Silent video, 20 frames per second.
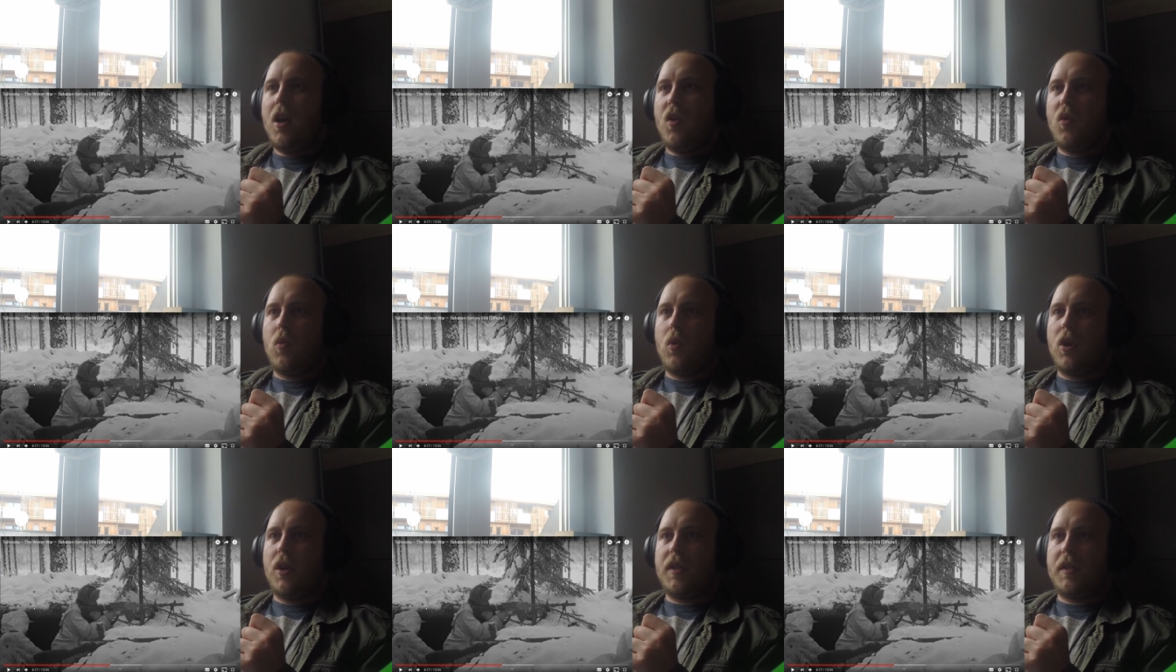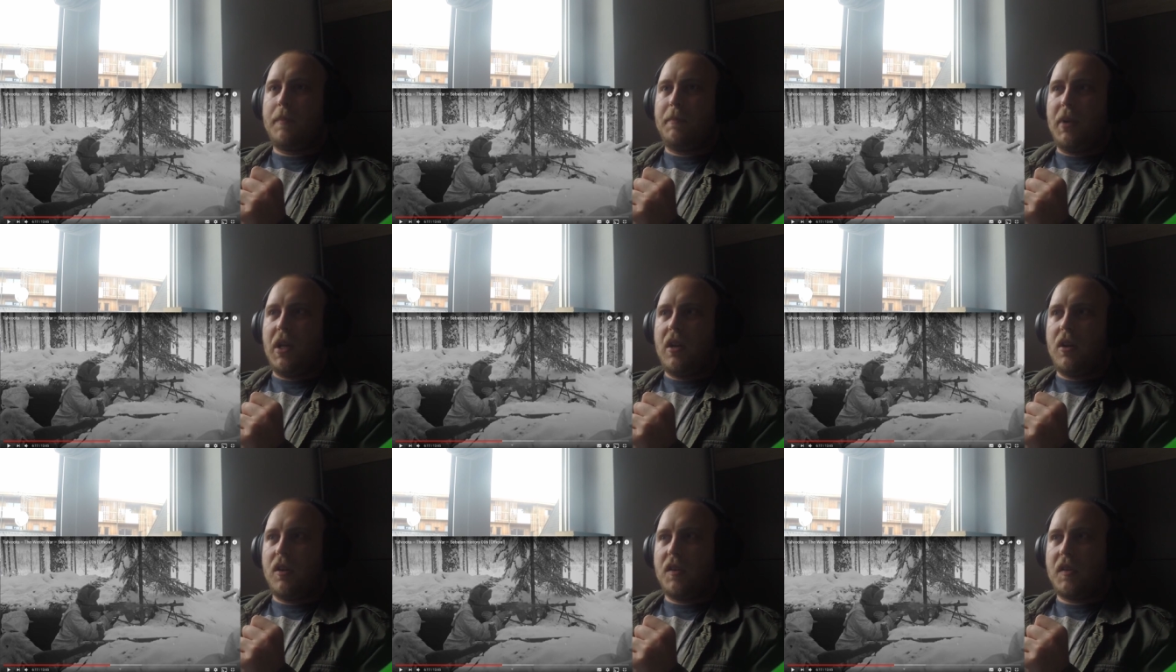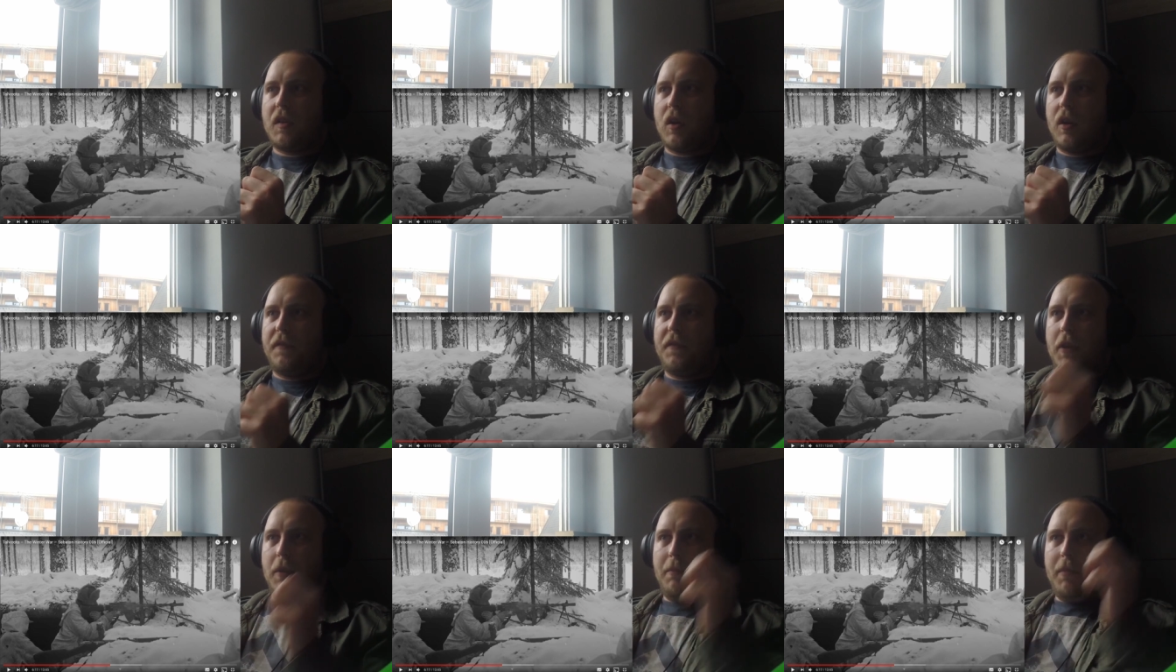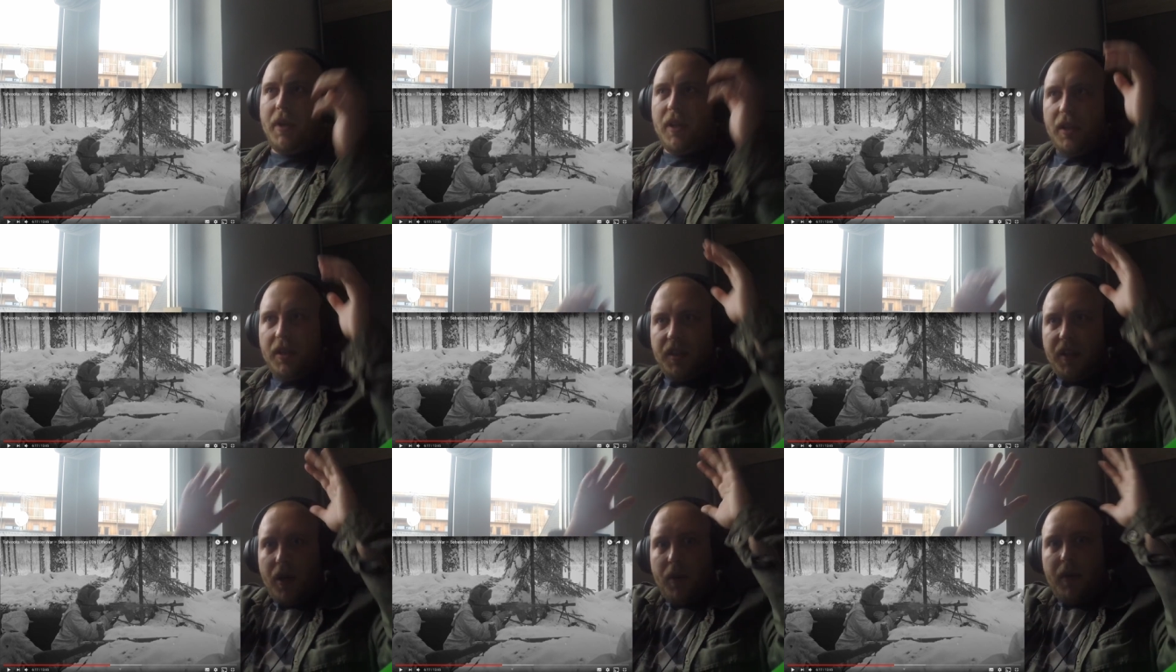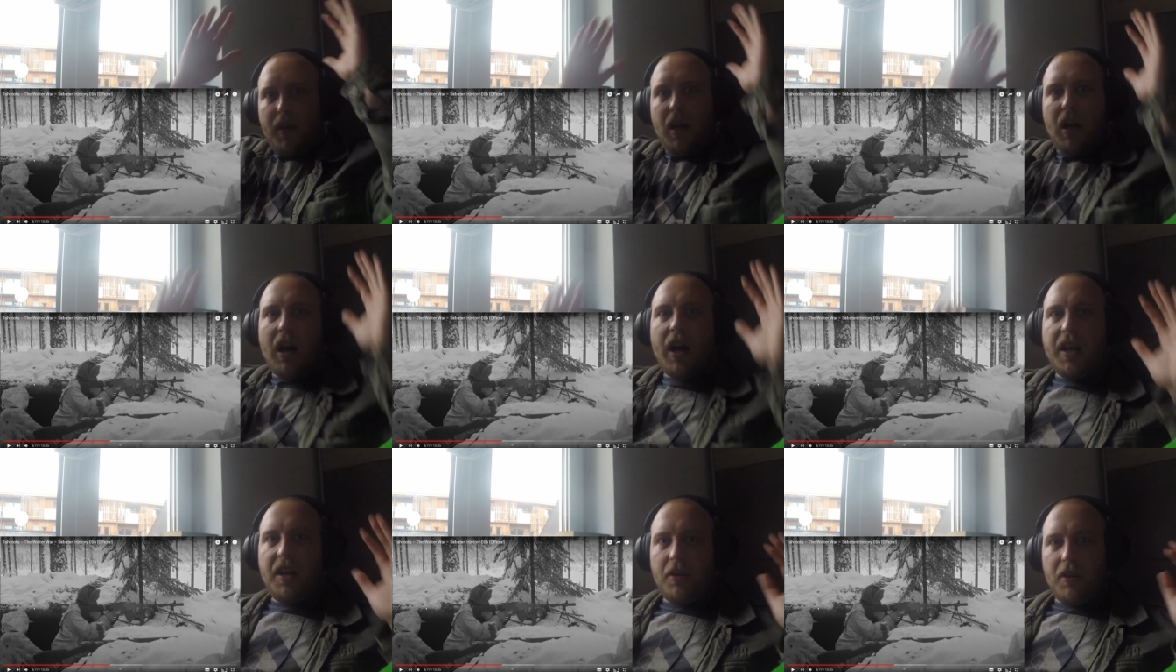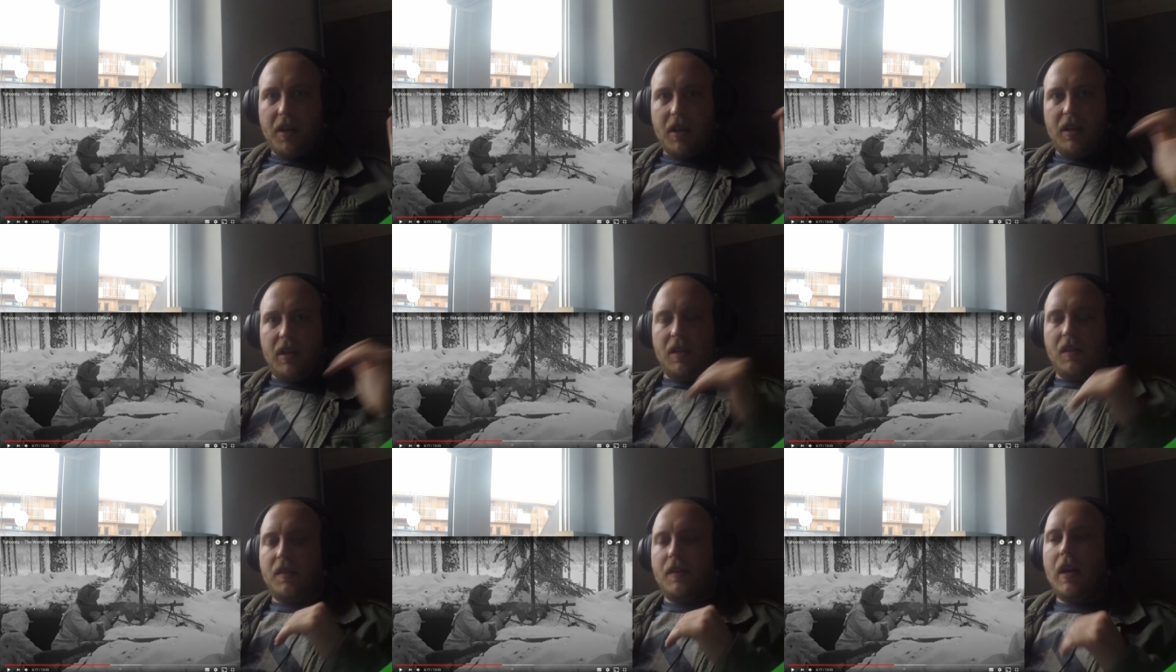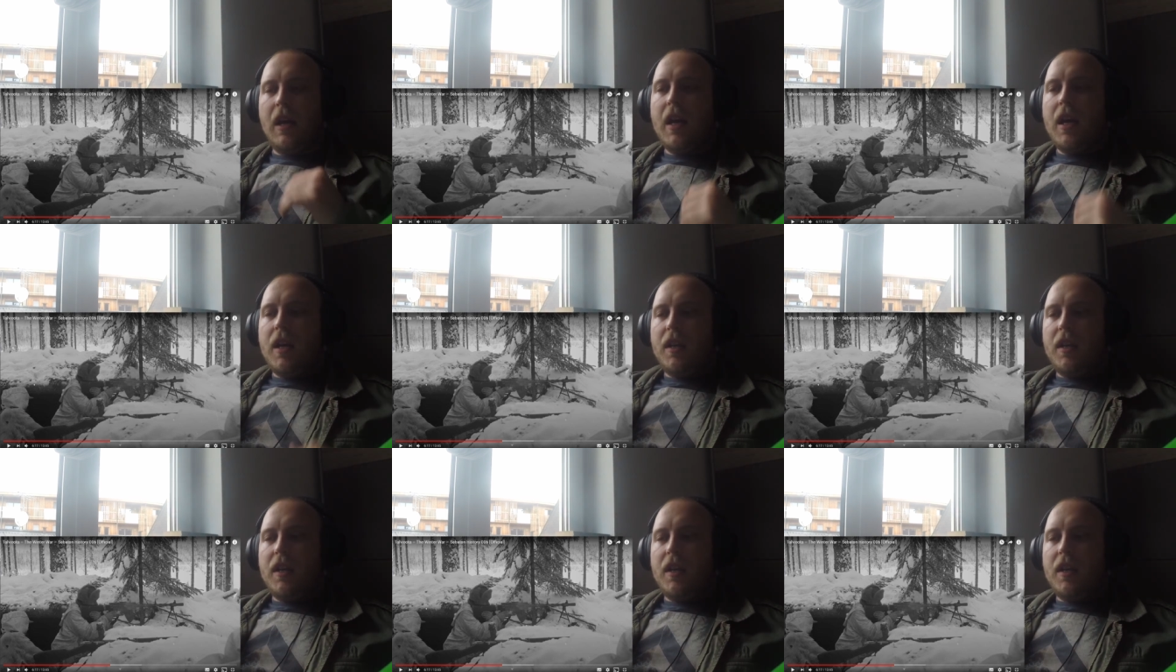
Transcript: was because of the military hierarchies.